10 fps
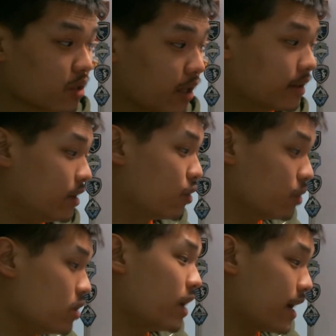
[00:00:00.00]
Like, the only
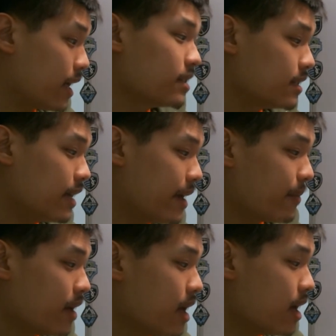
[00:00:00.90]
way I could see him
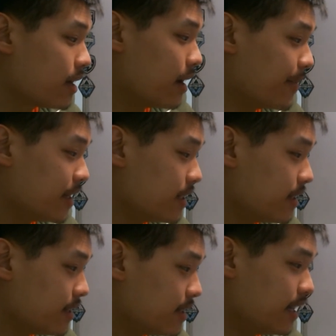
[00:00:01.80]
coming to
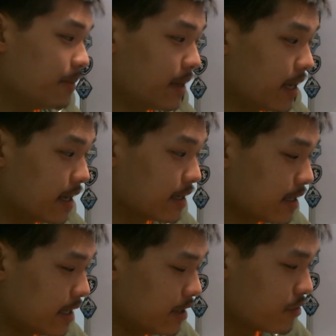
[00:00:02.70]
this team is
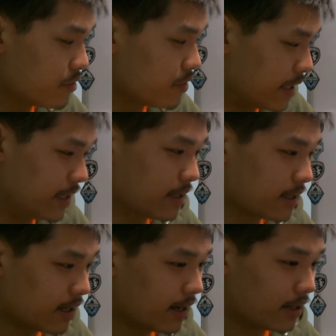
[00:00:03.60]
either he
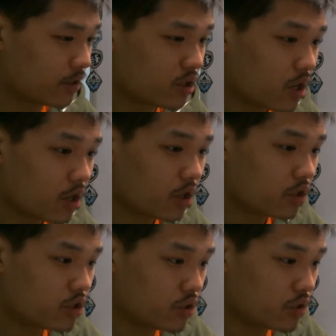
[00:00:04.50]
decided
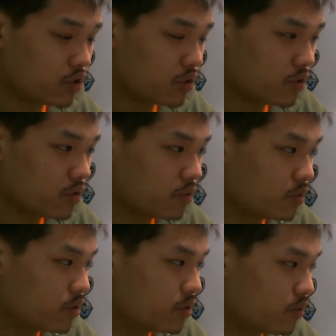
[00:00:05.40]
to
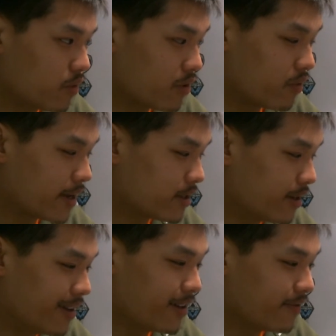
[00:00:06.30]
request
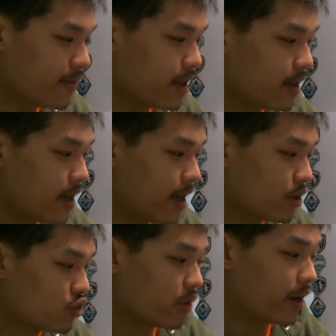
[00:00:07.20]
a
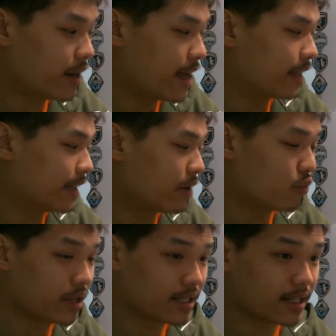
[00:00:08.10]
trade, and that
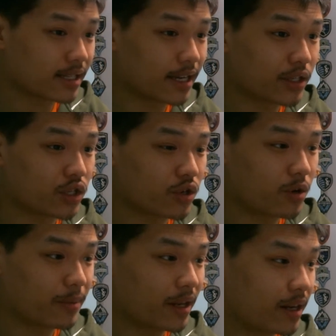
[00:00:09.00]
Rennes decided to
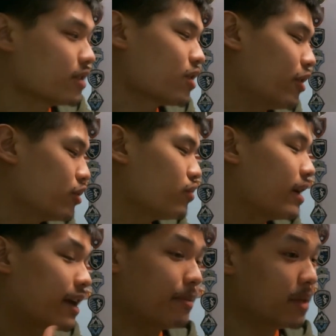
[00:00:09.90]
terminate his contract
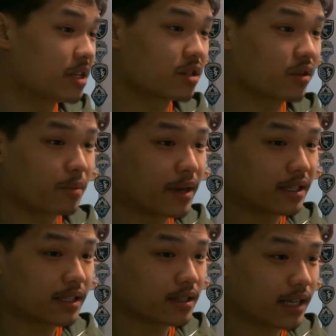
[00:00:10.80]
and Minnesota
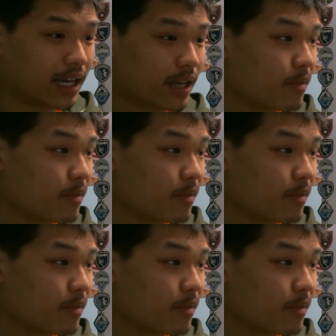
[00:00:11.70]
basically signed him